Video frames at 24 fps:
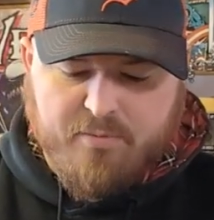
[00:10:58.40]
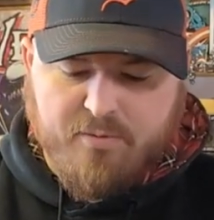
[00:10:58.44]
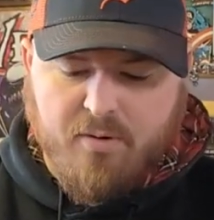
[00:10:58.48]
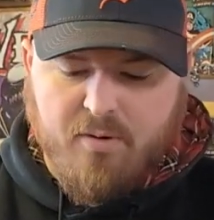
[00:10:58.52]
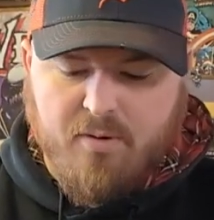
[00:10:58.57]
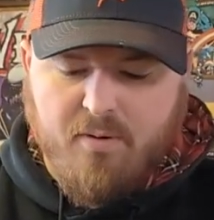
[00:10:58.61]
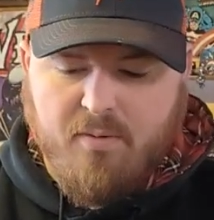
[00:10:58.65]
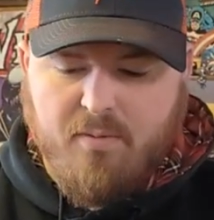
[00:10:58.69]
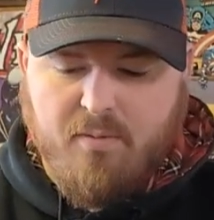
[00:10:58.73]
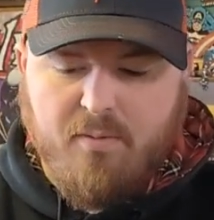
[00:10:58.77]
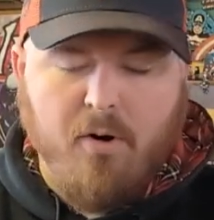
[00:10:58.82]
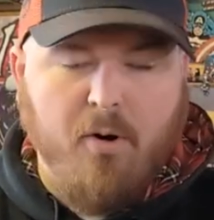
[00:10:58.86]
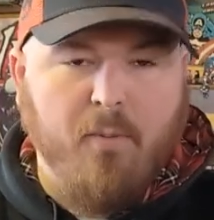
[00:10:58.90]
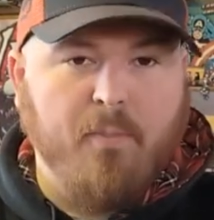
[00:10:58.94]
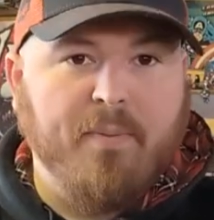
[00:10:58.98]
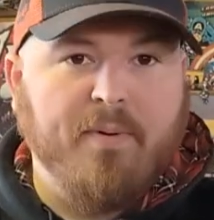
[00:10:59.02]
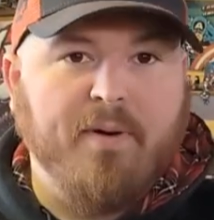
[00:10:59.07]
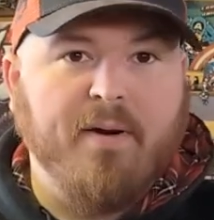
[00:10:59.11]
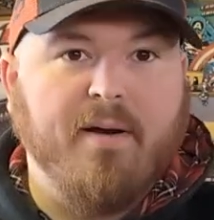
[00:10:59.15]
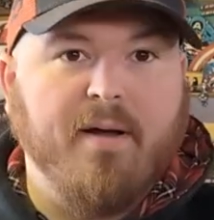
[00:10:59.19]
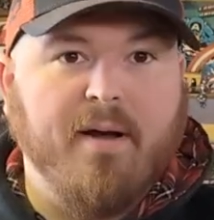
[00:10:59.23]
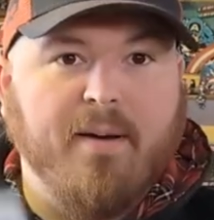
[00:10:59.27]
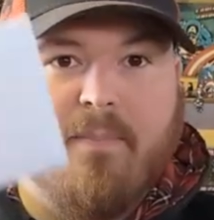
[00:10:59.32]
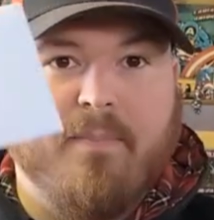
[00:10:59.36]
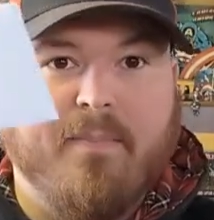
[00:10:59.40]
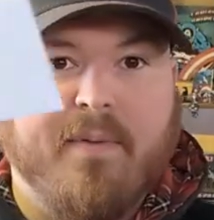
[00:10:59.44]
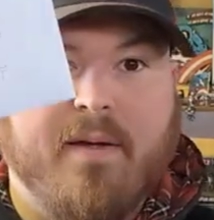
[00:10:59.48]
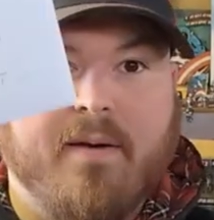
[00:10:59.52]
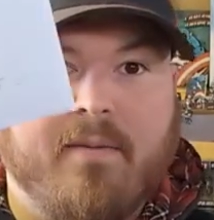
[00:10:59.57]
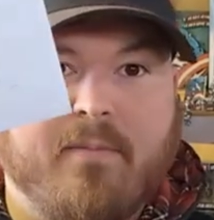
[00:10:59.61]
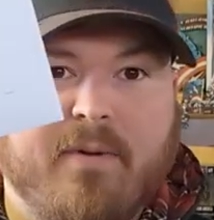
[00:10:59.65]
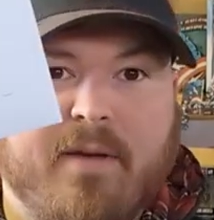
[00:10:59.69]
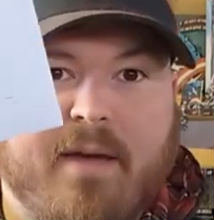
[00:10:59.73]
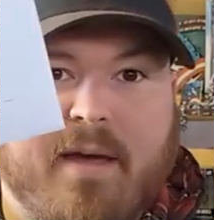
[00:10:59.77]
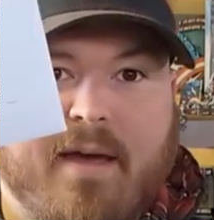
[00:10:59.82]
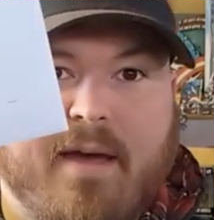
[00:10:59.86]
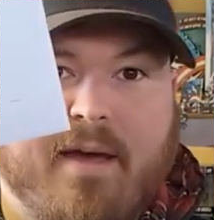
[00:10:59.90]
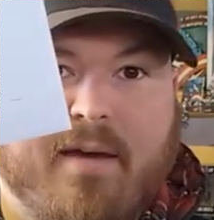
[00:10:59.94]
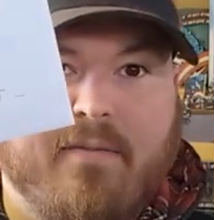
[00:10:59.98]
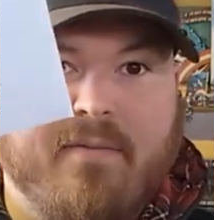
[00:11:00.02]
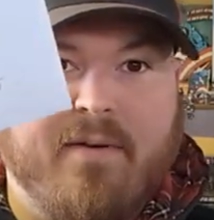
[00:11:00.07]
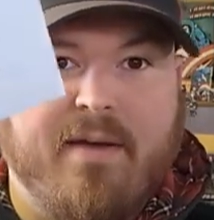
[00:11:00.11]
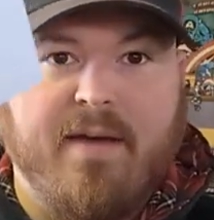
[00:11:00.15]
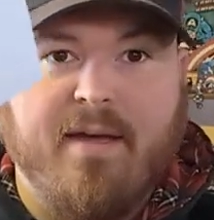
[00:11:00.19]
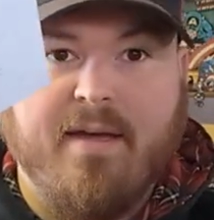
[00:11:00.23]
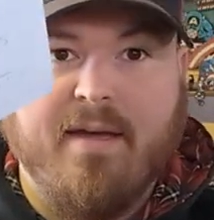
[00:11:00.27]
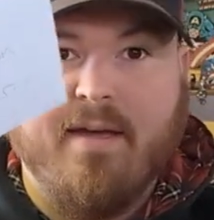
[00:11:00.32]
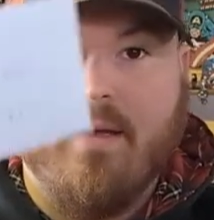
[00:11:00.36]
so open it up, and we have
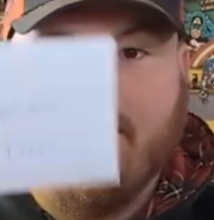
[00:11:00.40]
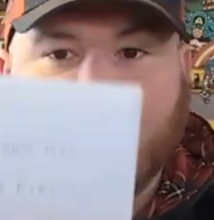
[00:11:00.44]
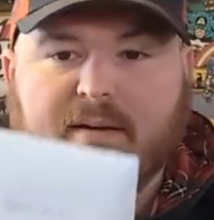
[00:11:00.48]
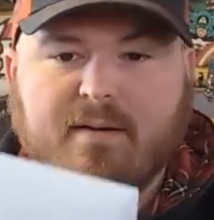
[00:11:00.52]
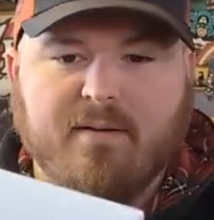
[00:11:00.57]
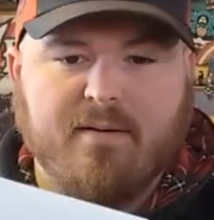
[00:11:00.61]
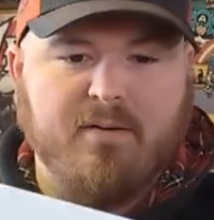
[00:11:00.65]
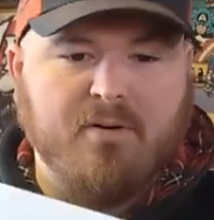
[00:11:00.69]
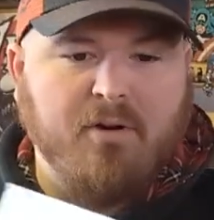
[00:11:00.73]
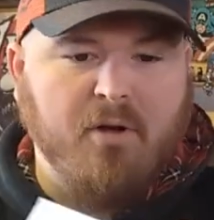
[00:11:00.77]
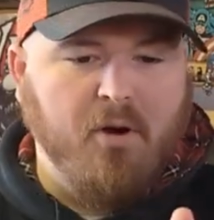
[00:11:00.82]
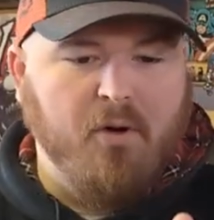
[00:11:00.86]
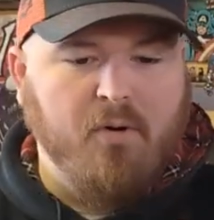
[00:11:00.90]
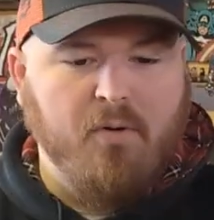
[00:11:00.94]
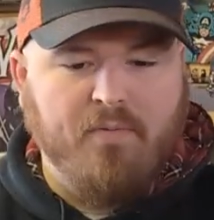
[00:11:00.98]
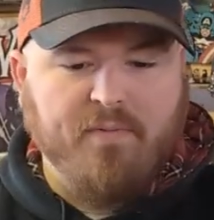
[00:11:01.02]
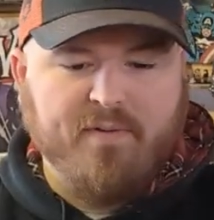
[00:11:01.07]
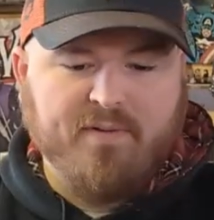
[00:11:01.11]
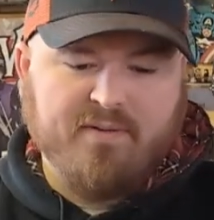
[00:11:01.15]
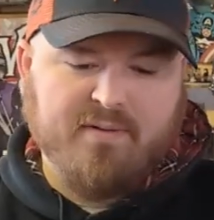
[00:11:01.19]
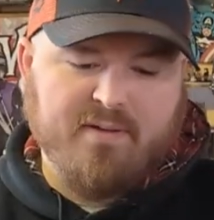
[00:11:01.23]
a note that